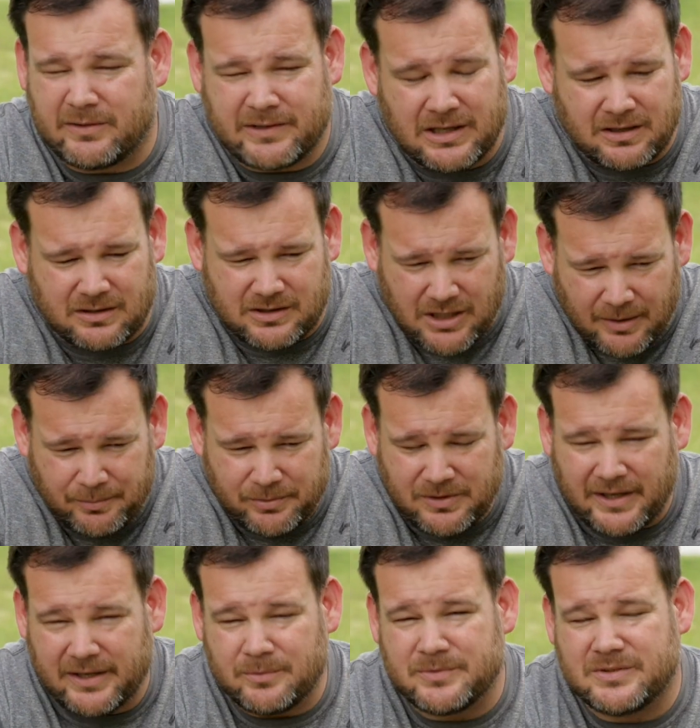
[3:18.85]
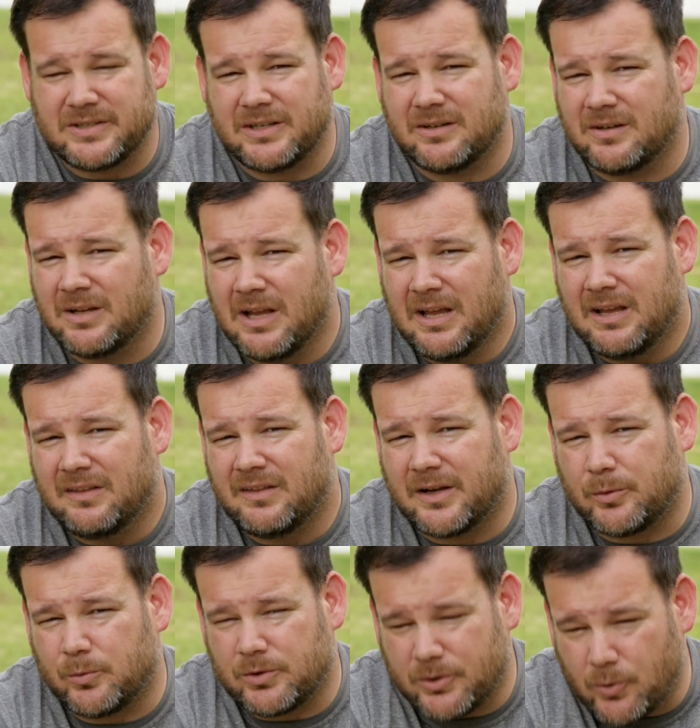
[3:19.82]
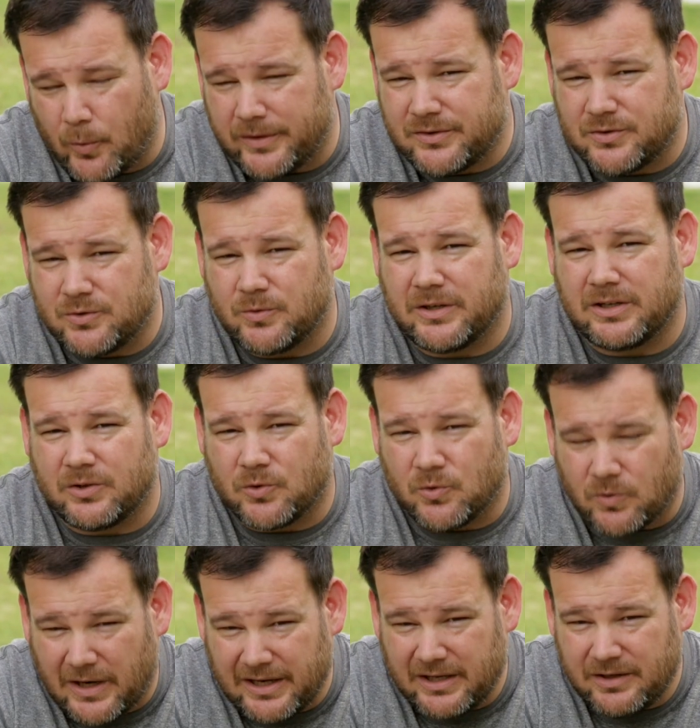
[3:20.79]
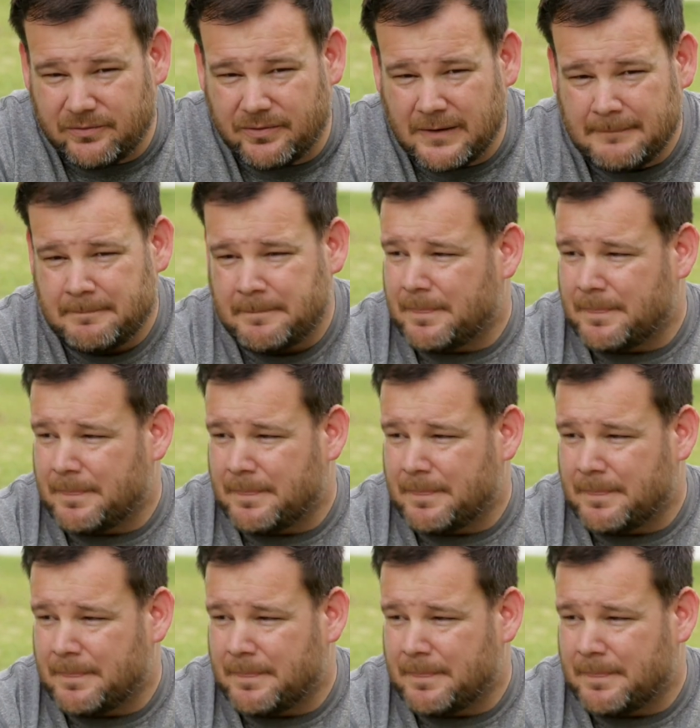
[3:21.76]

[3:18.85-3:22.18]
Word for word: I've got a couple items here that we're going to engrave